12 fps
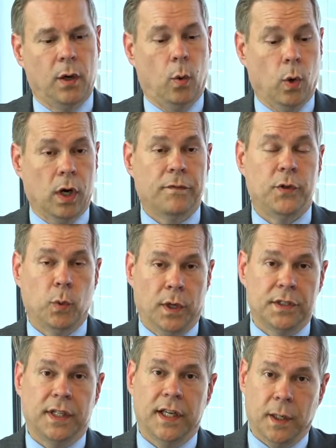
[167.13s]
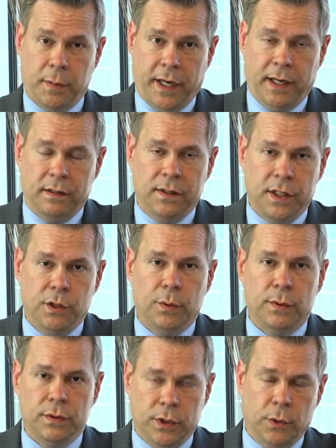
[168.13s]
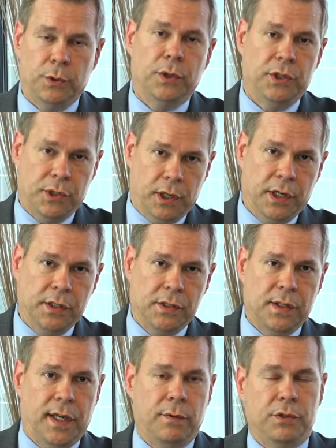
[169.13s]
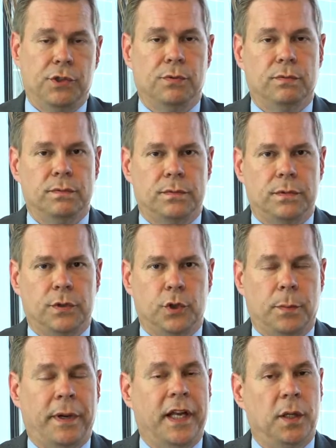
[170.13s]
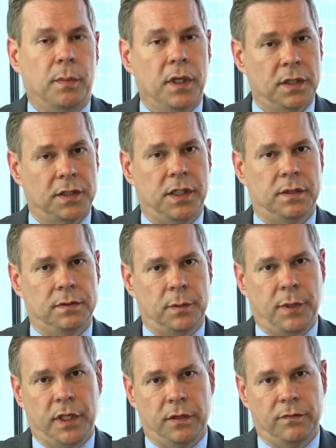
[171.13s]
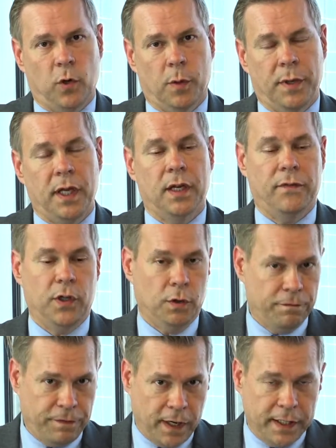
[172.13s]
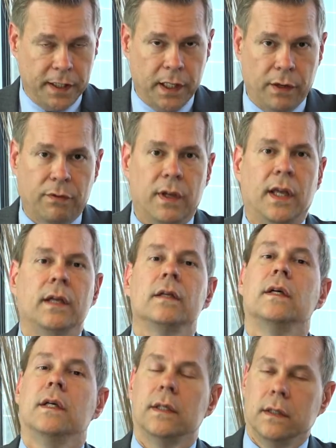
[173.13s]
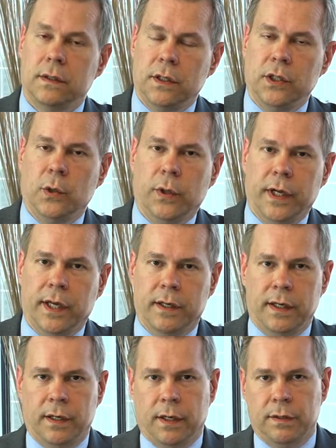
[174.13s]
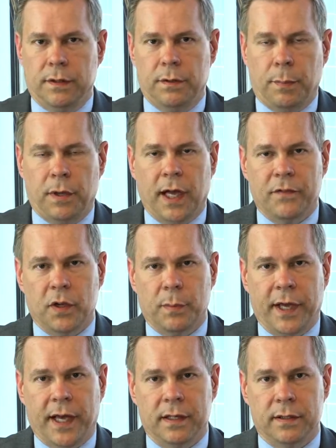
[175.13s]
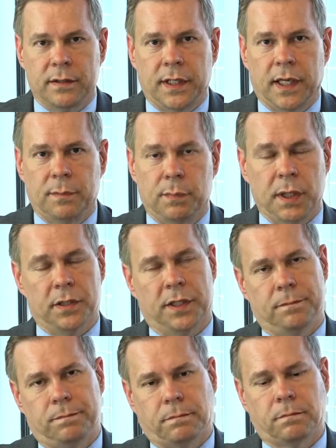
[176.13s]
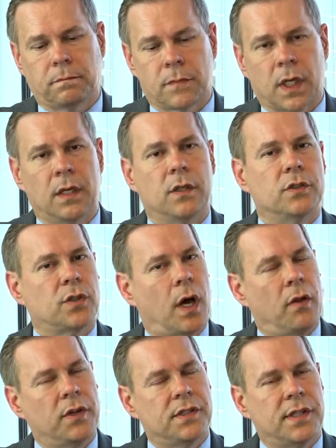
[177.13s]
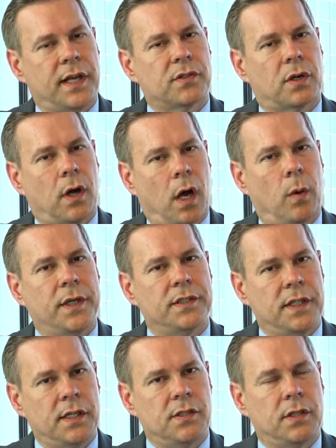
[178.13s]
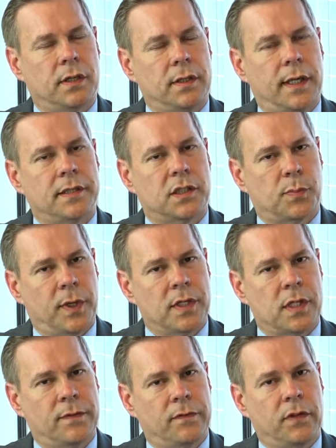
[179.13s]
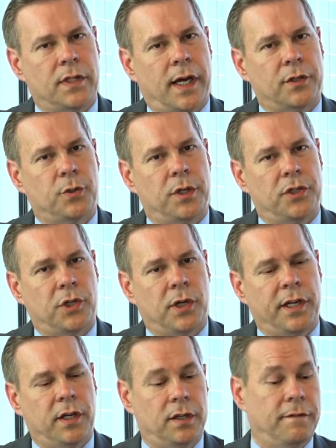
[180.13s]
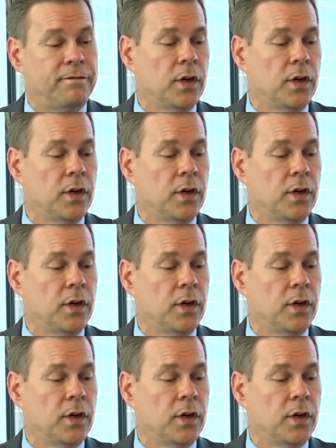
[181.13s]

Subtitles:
Or if you want to get a patent, then you go to an attorney and say, would you do a patentability opinion for me? And if you don't find anything, then you go ahead and apply for the patent and build it. So all these things are always easier and less expensive if you talk to an attorney on the